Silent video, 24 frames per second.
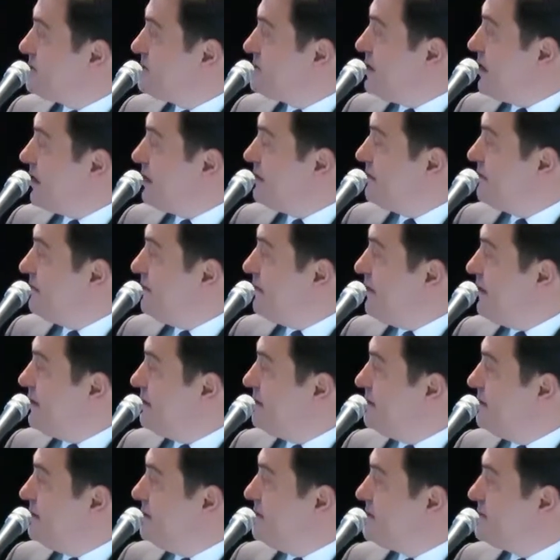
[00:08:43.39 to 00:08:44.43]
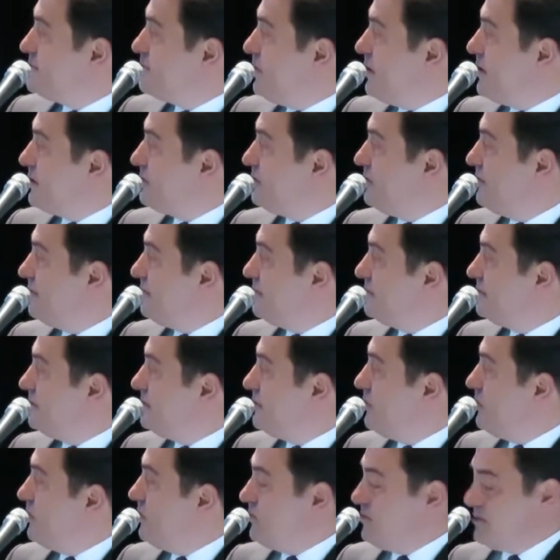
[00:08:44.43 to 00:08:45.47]
to sacrifice this part of
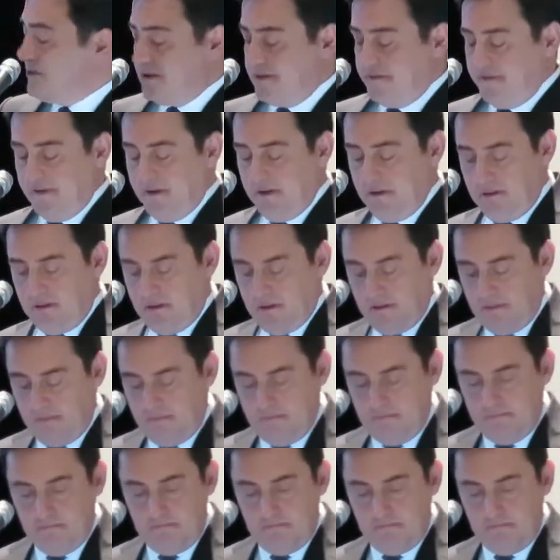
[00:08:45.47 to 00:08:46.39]
the whole sphincter.